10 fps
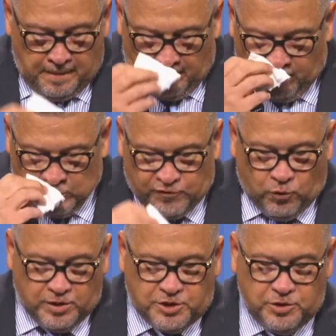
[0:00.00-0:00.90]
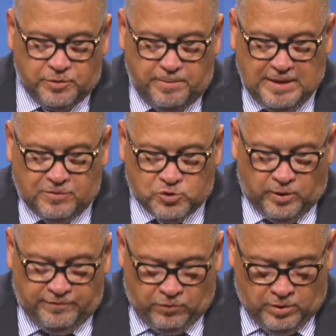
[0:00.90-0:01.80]
Verse 42 in Matthew
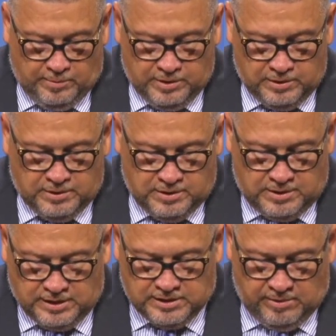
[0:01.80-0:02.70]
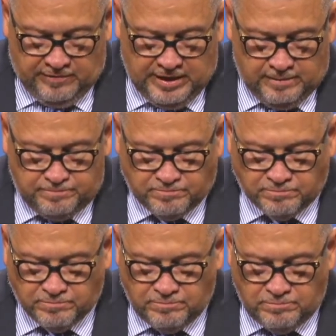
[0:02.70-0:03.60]
24, I'm going to cut some of it out
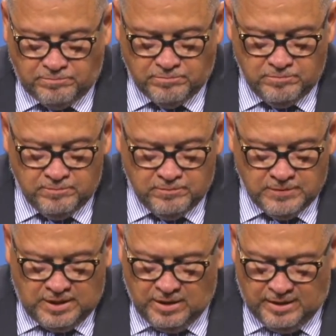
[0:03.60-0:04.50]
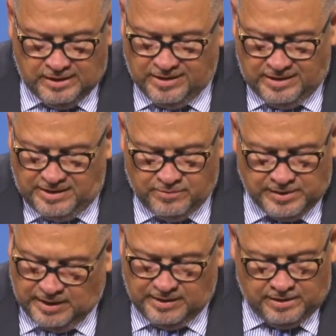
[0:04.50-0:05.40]
no, no, I need to
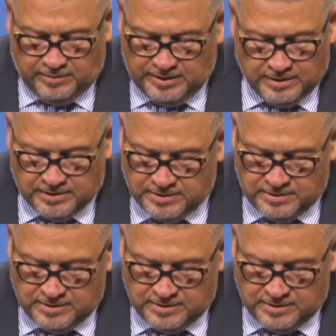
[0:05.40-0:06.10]
read. I need to read this.